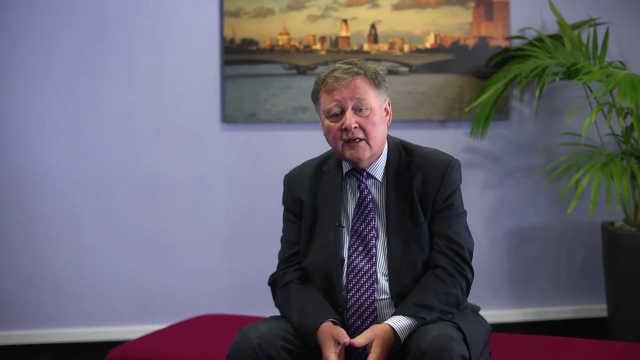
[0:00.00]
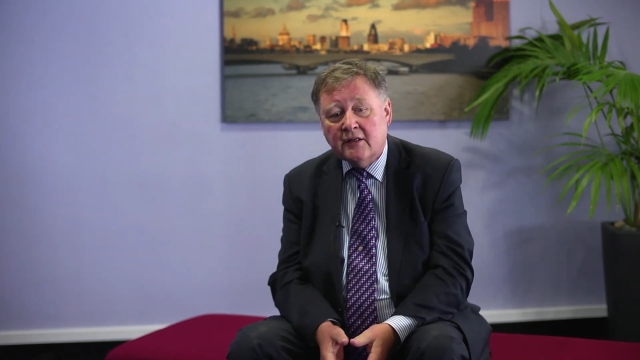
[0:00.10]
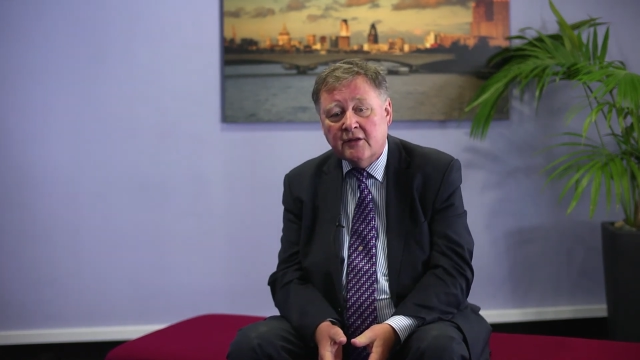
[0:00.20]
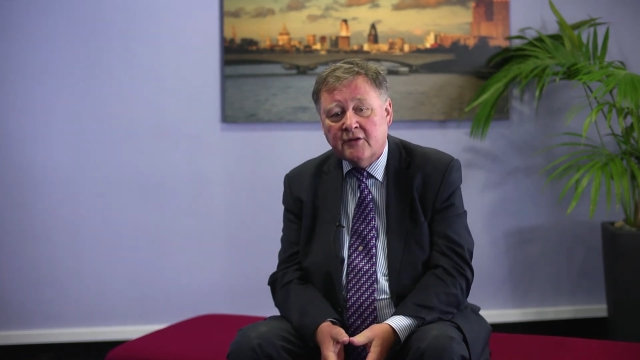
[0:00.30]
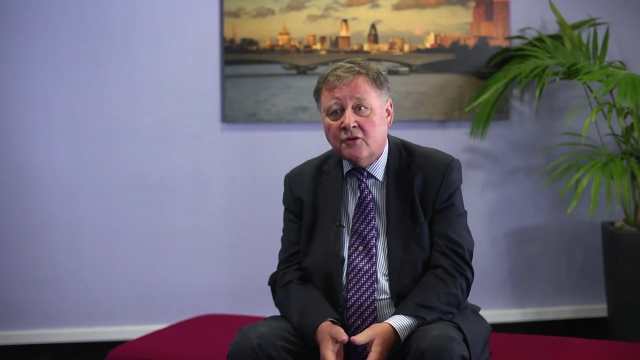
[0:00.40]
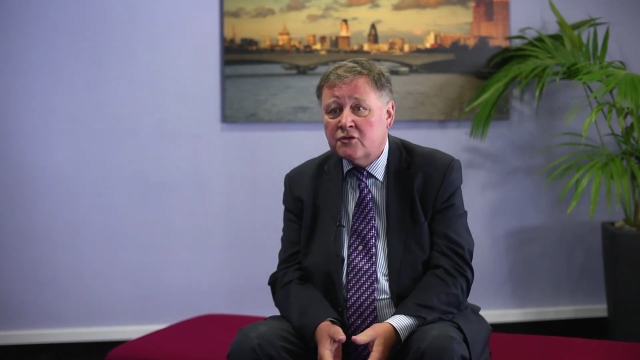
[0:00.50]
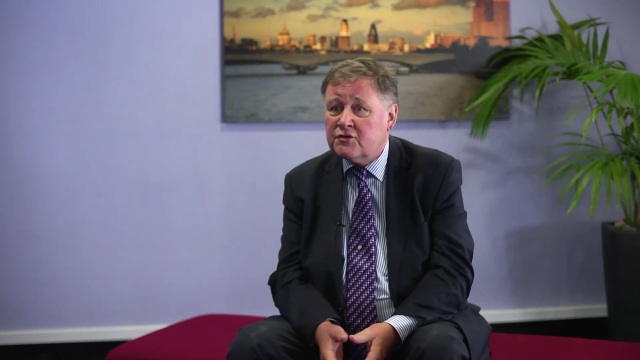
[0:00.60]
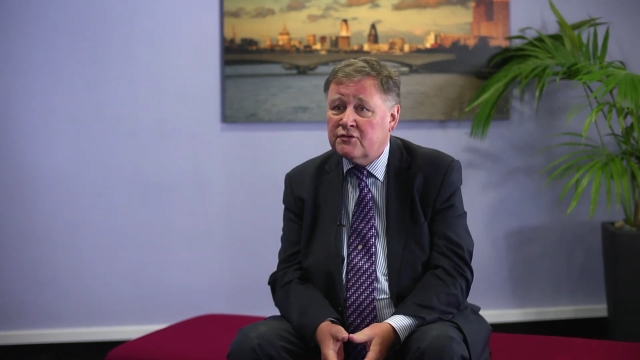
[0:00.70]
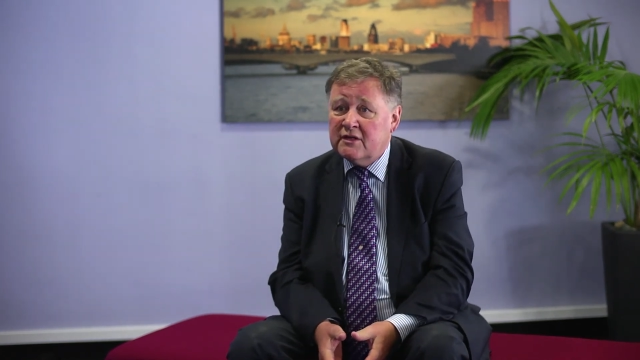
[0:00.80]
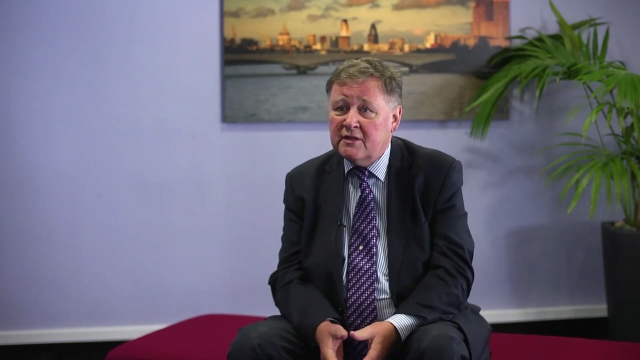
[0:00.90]
that
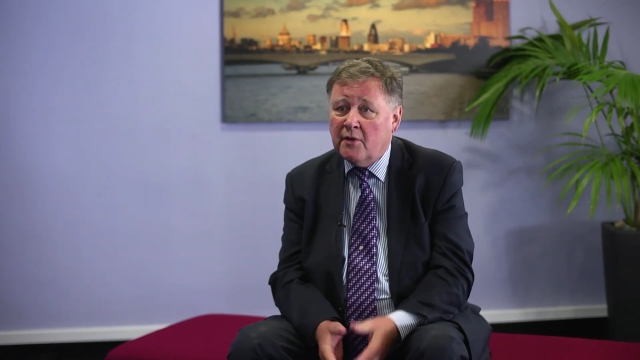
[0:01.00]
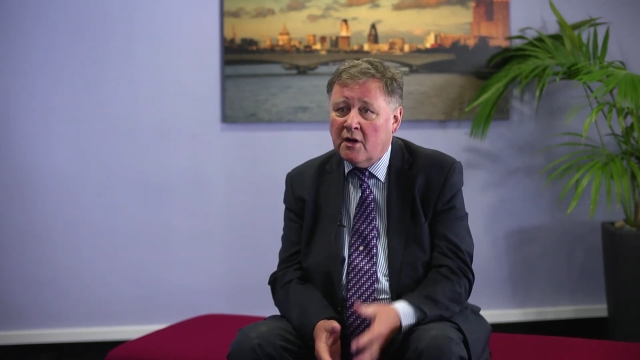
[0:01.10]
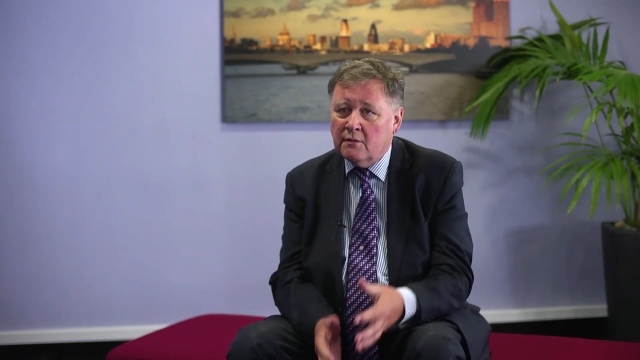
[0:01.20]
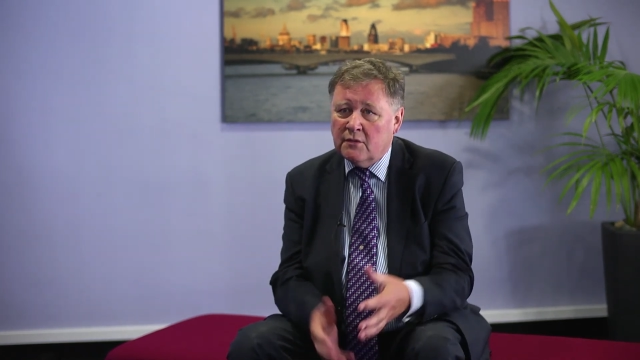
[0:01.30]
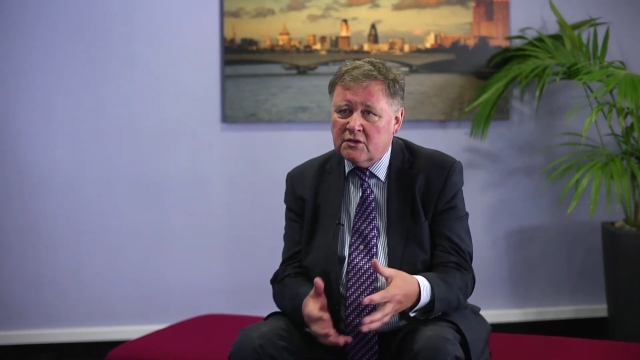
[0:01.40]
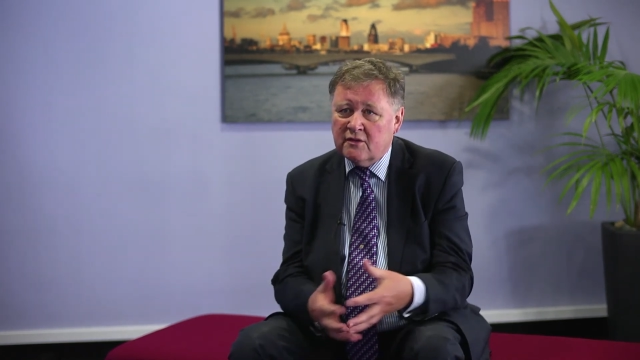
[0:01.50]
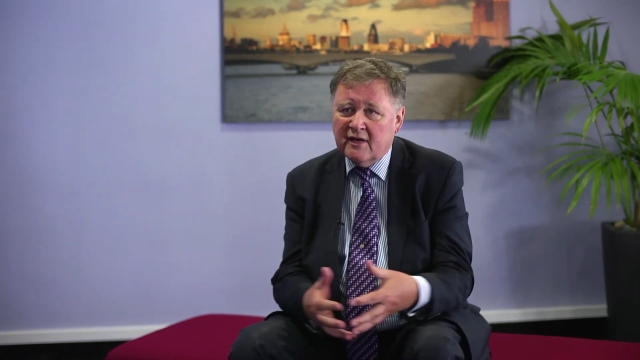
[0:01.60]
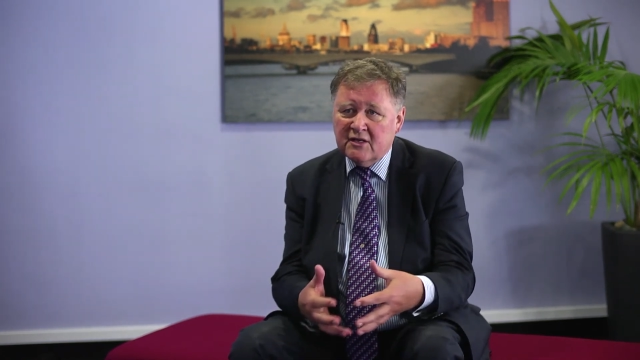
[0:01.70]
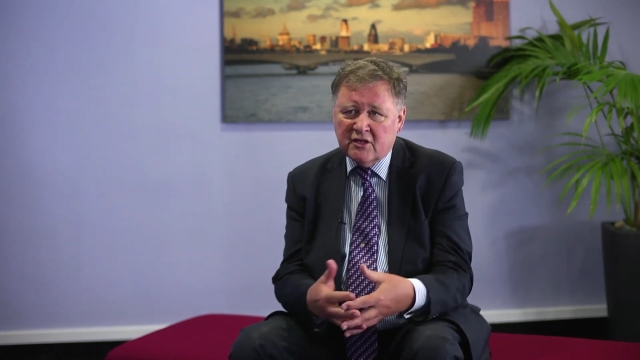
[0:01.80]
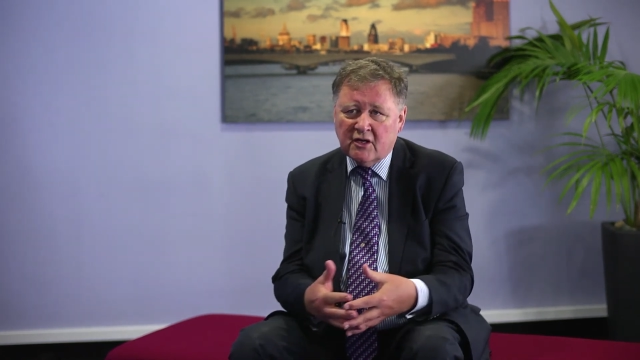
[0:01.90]
those three departments have
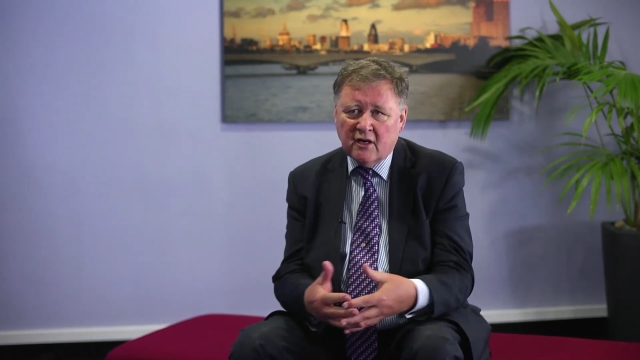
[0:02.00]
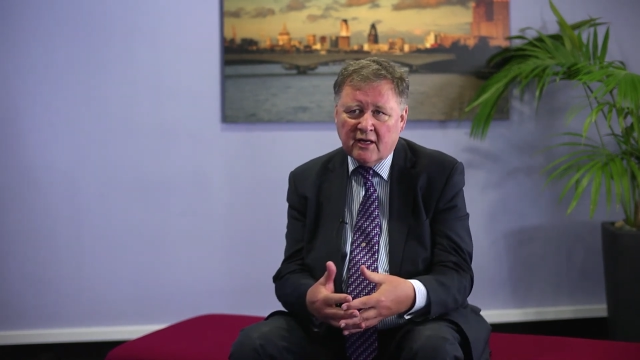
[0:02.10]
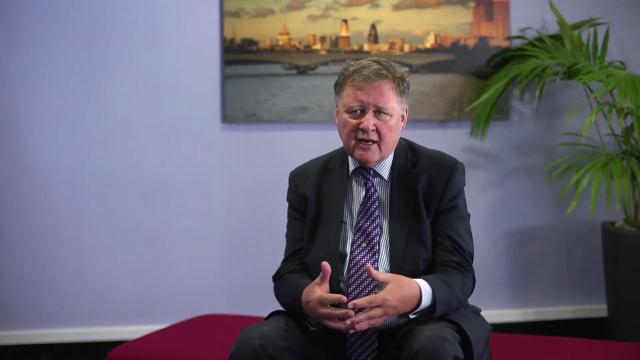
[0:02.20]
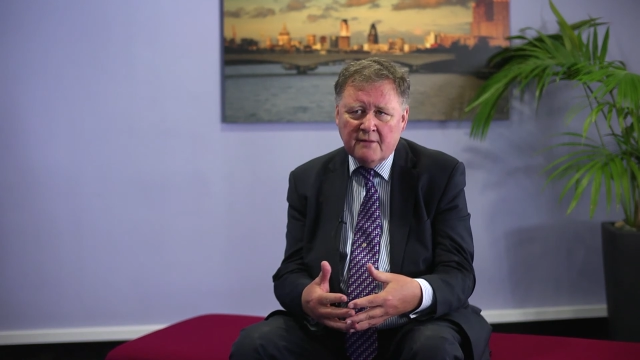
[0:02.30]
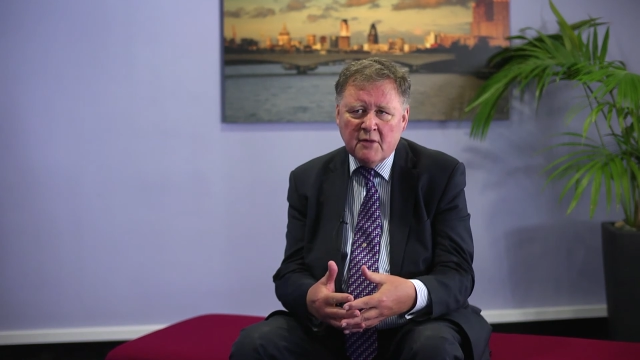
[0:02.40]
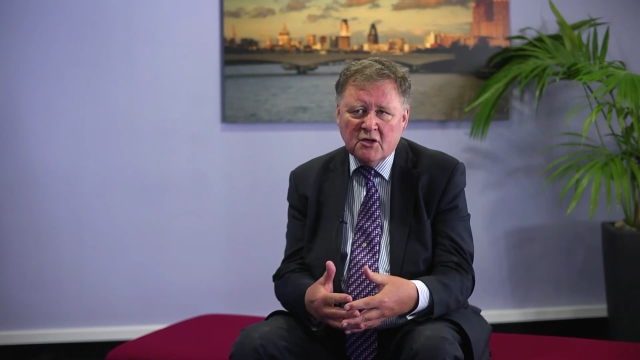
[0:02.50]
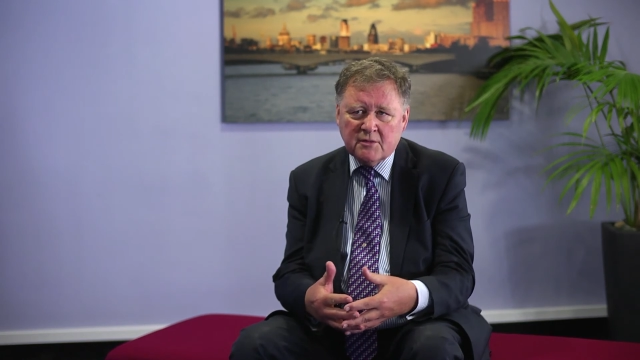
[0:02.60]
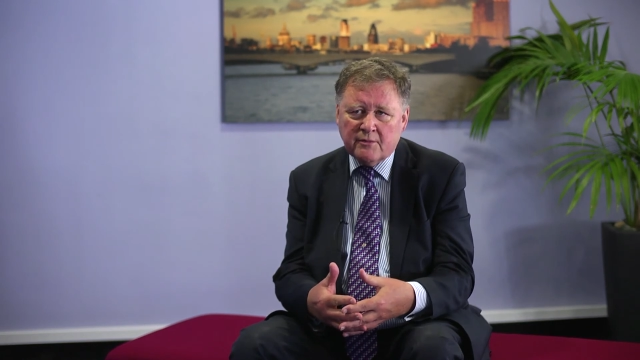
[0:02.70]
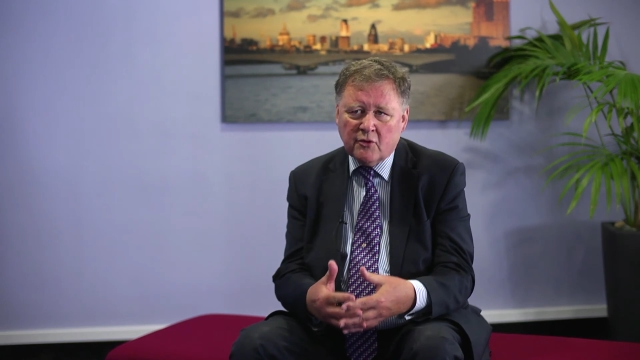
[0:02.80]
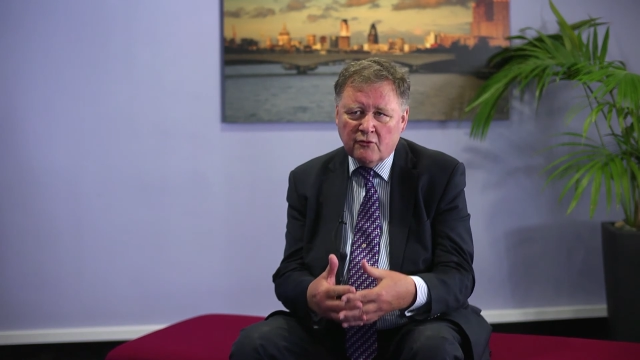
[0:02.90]
actually got to get a much
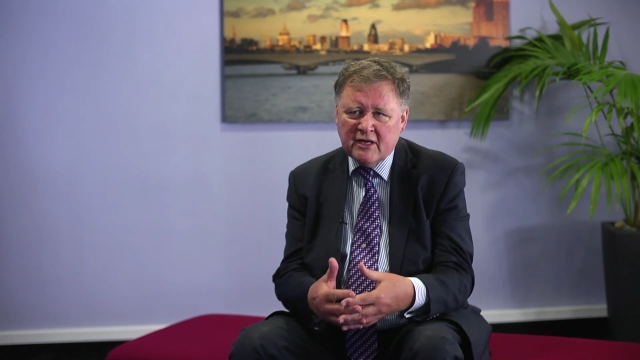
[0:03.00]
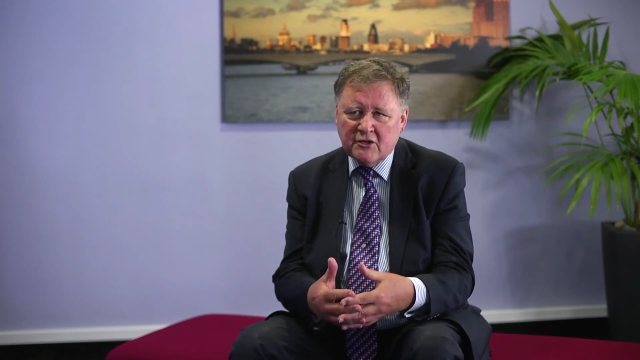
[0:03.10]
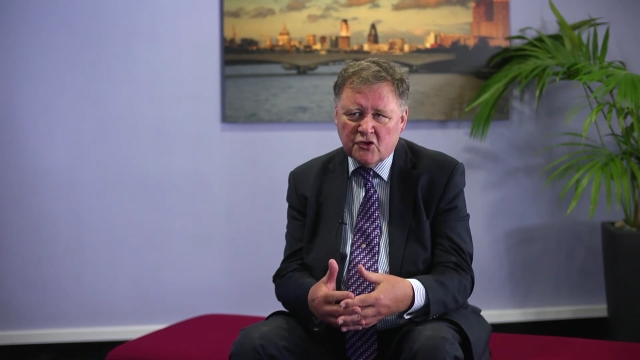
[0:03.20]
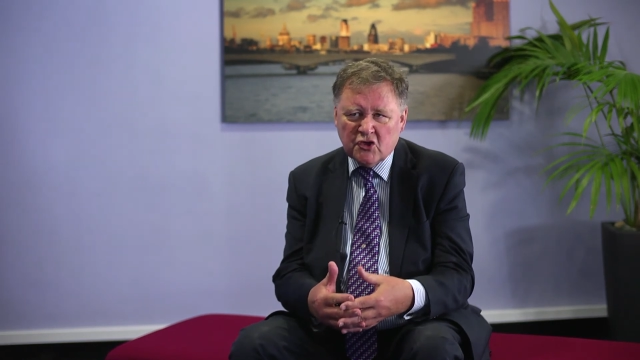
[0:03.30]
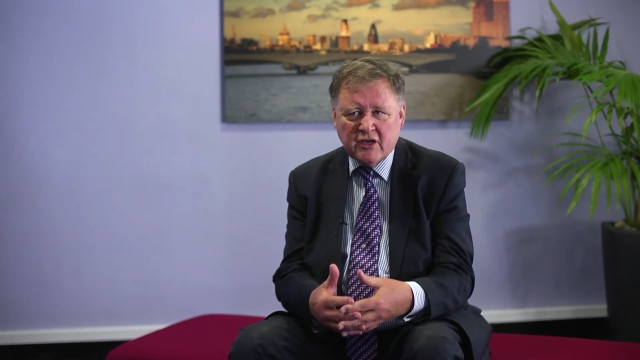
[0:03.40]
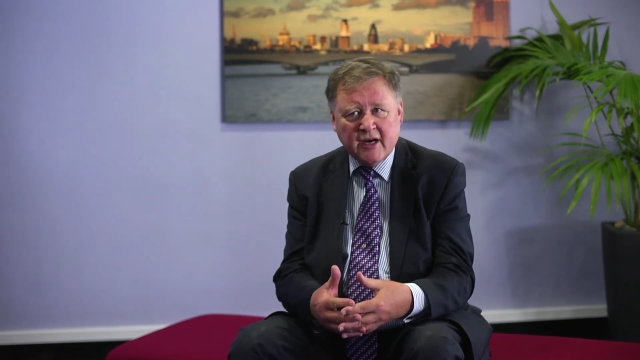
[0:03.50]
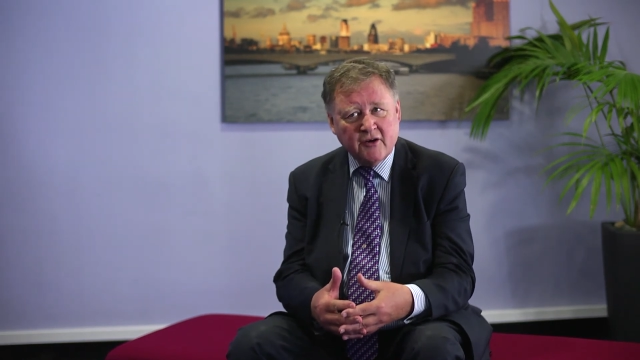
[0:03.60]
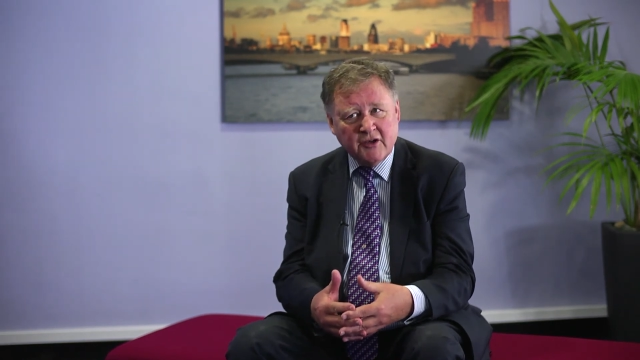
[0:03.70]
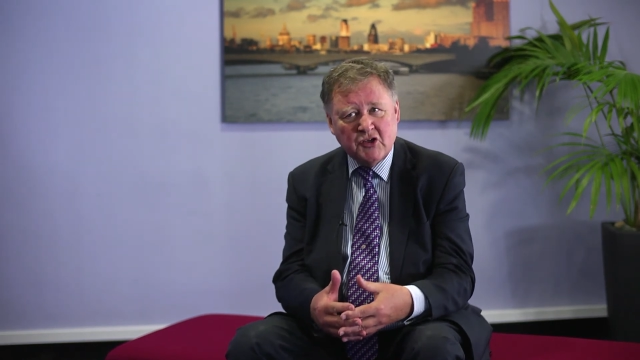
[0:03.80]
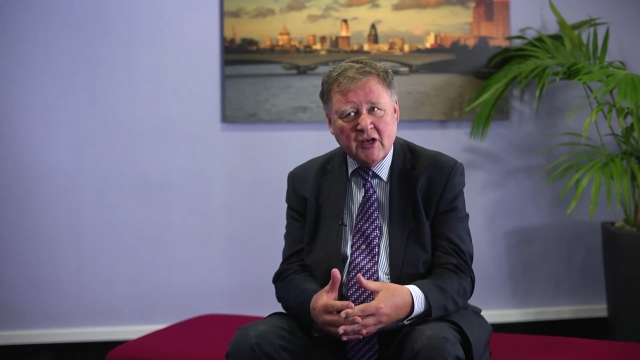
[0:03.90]
greater
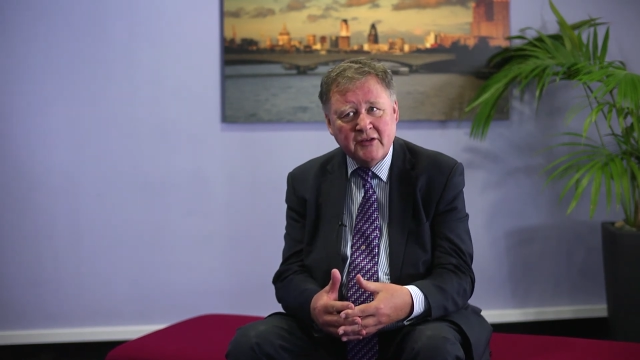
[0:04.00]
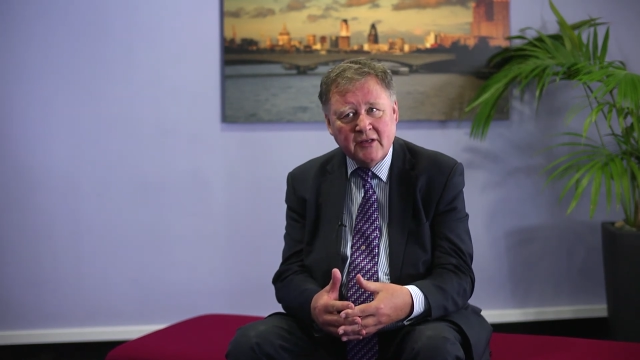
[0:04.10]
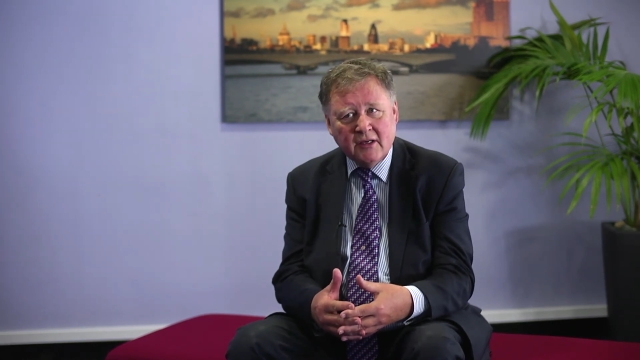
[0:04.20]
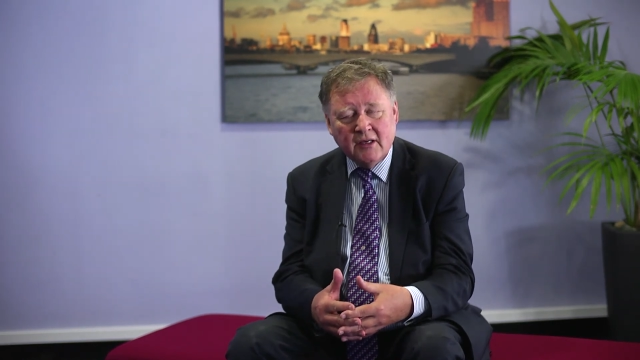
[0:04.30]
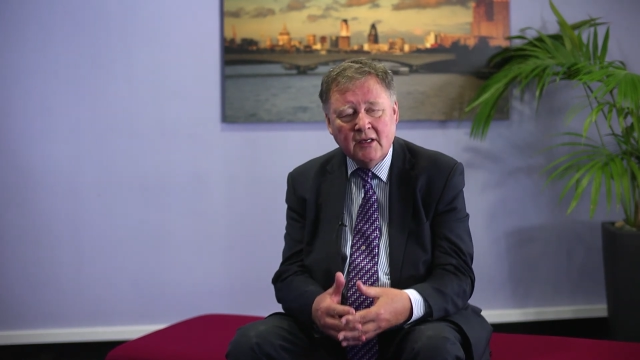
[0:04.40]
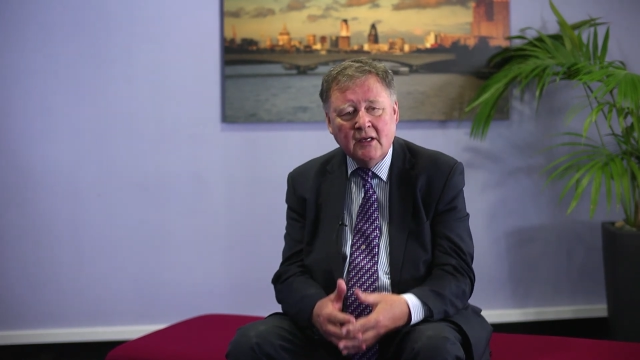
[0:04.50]
shared agenda